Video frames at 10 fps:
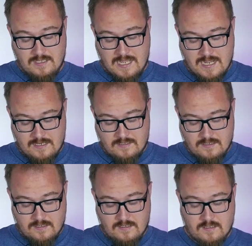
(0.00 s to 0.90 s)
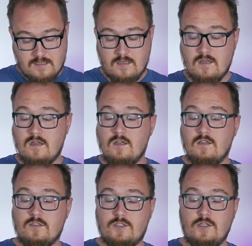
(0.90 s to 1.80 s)
And
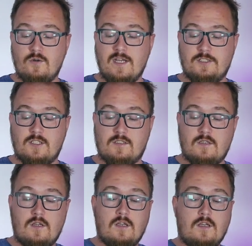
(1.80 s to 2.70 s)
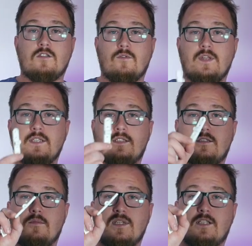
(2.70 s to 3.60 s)
2 hinges. So this
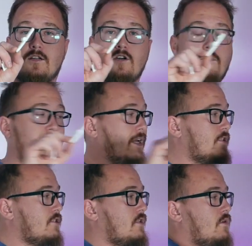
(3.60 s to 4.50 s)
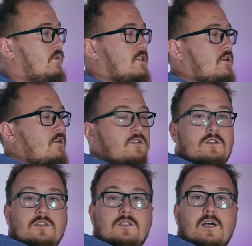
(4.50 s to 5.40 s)
is the missing top hinge, which goes
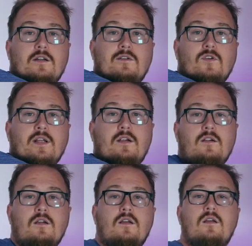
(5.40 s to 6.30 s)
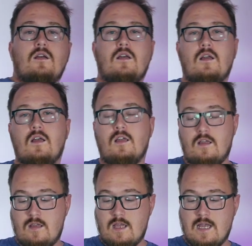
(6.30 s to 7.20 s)
on the side over here.
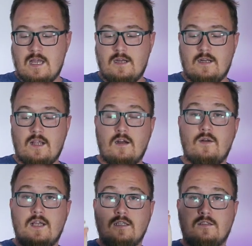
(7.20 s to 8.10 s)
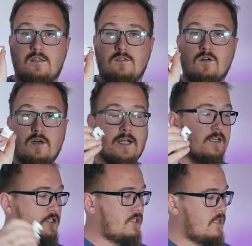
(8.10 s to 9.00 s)
And here is the door
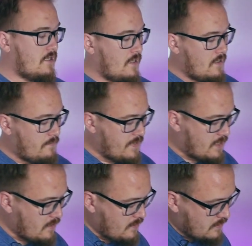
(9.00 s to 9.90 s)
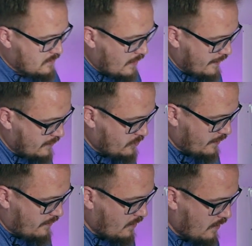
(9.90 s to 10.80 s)
hinge, because I
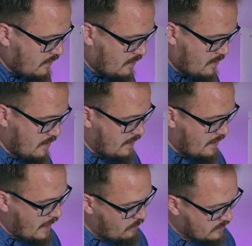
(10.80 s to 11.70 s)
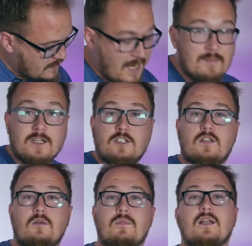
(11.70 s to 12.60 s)
initially thought it was
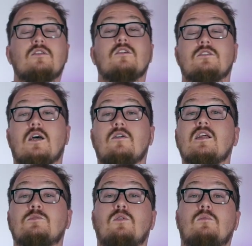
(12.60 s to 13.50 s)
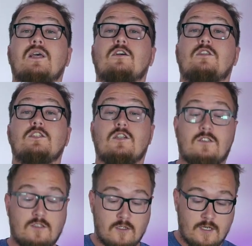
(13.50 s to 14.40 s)
damaged, but it turns out it's probably actually
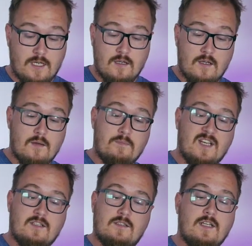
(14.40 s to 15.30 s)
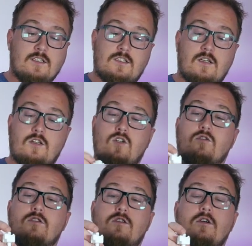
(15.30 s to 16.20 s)
just dirty, because this
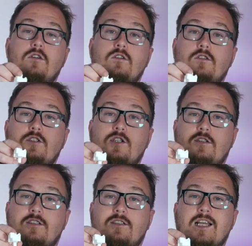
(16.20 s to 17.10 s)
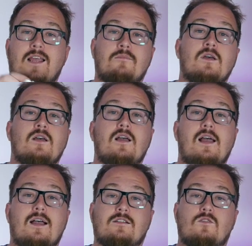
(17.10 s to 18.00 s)
looks just the same
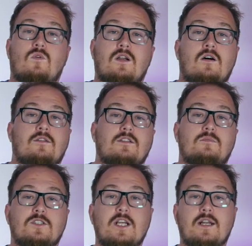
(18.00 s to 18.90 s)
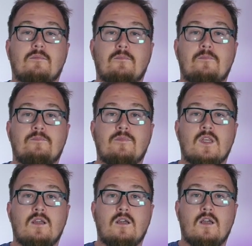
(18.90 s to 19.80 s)
as the one on this machine.
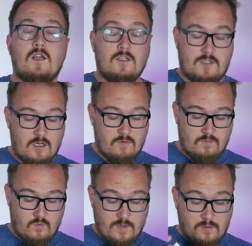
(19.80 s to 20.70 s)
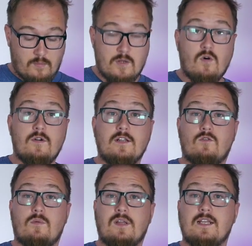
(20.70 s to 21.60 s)
So we probably won't need
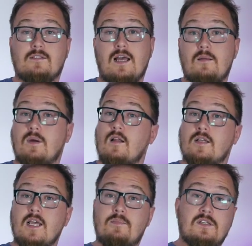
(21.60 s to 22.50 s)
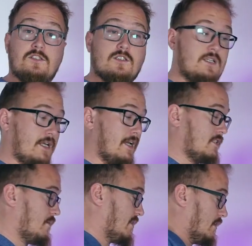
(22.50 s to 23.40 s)
to replace that, but I'll keep it just in case
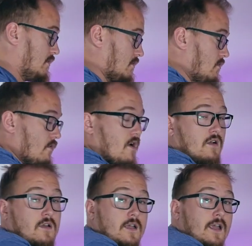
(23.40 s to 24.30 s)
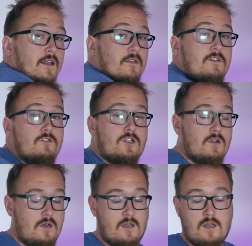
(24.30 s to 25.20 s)
something does go wrong in the future.